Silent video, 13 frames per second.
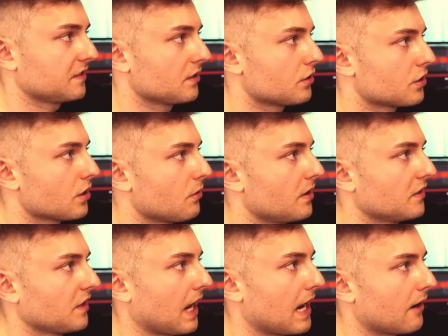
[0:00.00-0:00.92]
can show
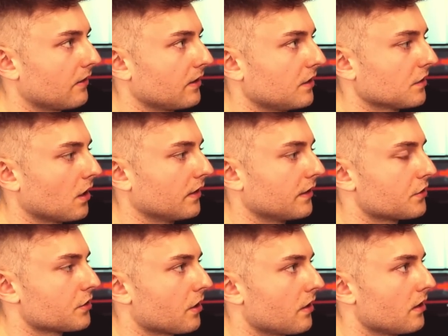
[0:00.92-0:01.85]
us areas on the
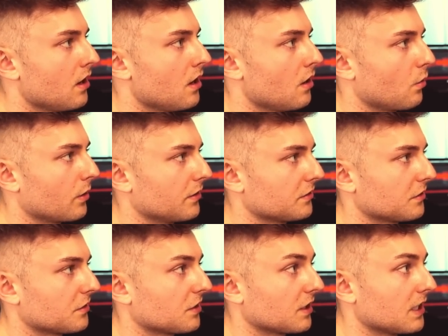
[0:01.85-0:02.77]
chart where there's a
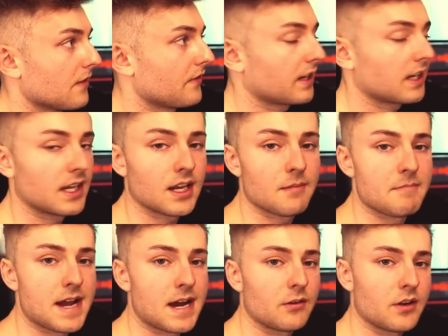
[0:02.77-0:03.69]
significant
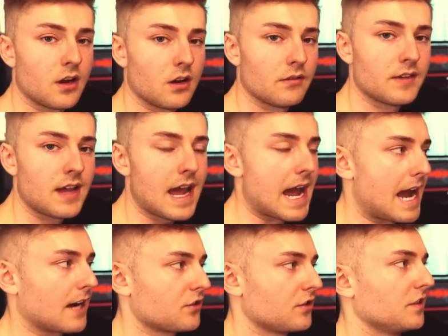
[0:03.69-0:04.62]
amount of
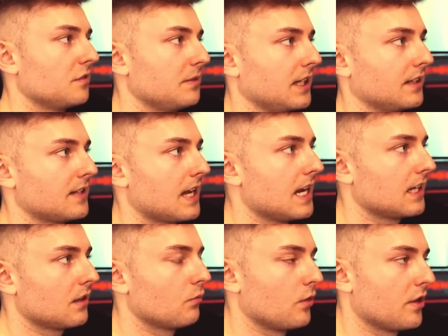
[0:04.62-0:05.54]
actions being
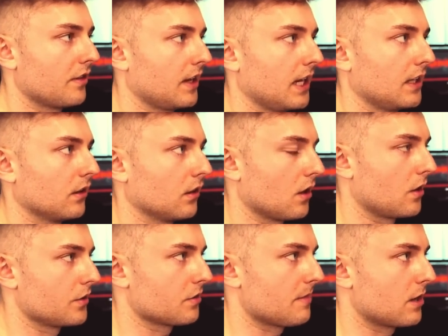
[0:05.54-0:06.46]
taken with a
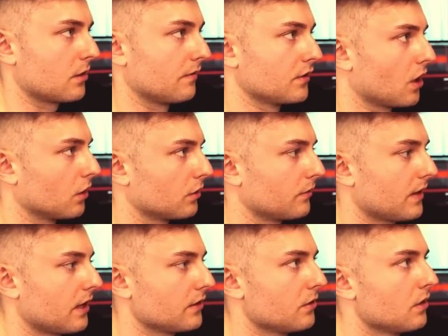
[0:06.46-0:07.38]
large amount of dollar
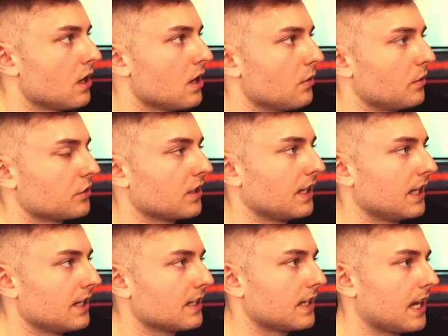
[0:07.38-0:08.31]
value, which can
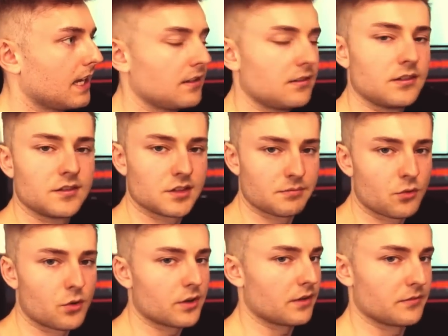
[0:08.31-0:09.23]
indicate
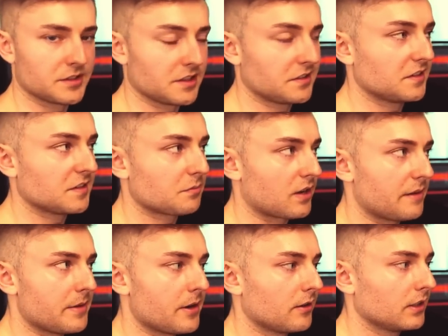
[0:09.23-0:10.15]
support and resistance
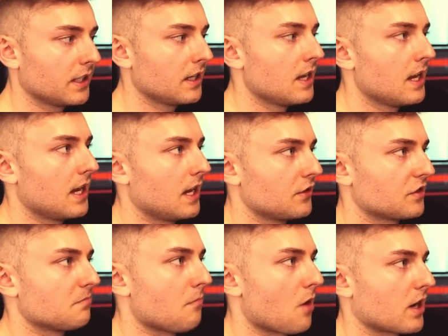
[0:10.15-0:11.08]
primarily, and
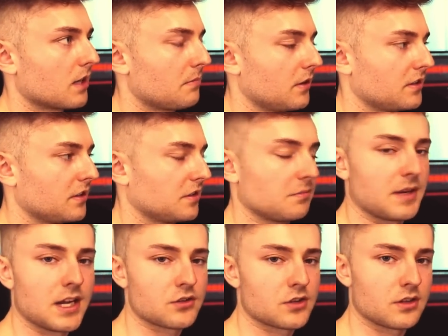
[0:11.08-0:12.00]
just market
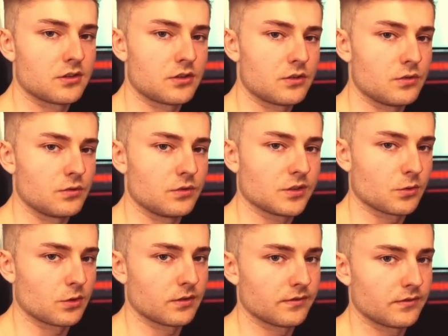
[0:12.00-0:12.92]
participation to
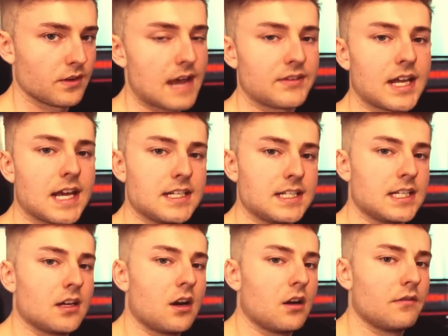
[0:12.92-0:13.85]
sort of have an
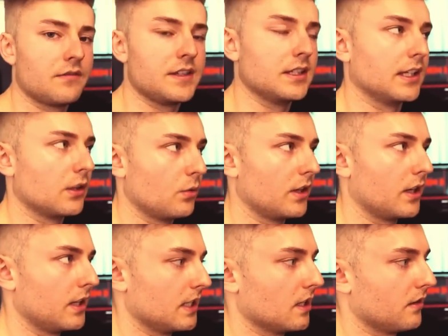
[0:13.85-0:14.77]
idea of the
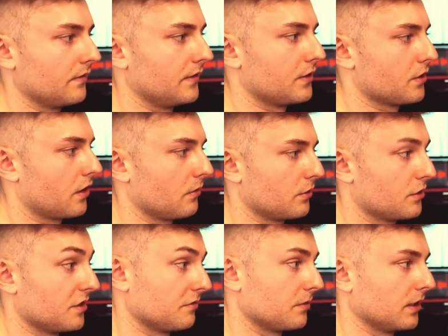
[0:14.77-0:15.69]
liquidity of the chart,
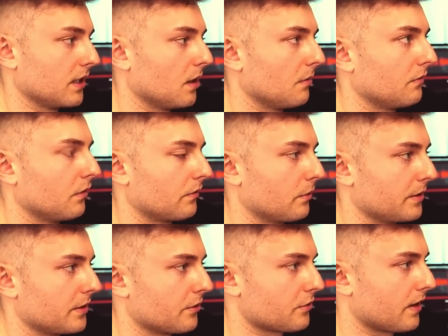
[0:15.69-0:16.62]
which is really helpful for
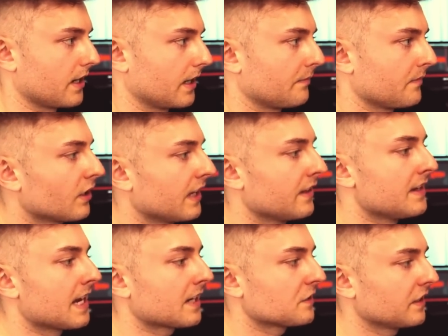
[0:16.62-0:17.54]
when you're trading. Okay, the
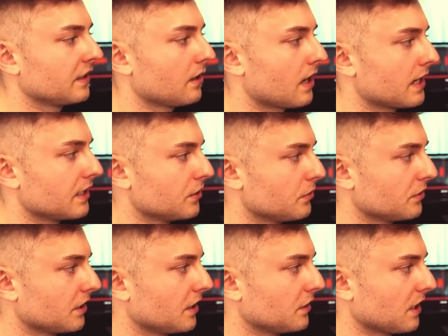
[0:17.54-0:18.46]
next thing that I
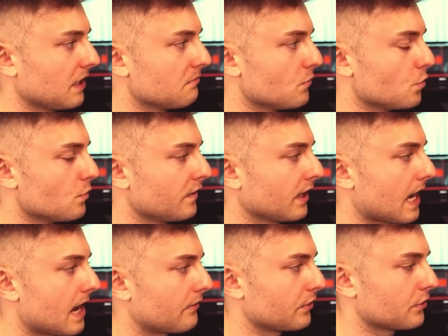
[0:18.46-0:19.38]
use is a moving
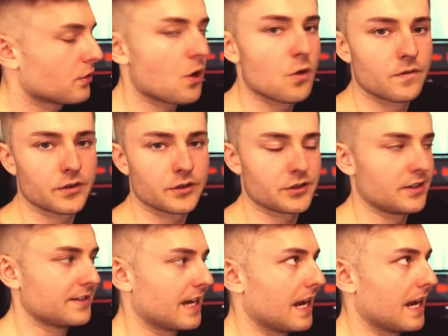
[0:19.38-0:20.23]
average, convergent,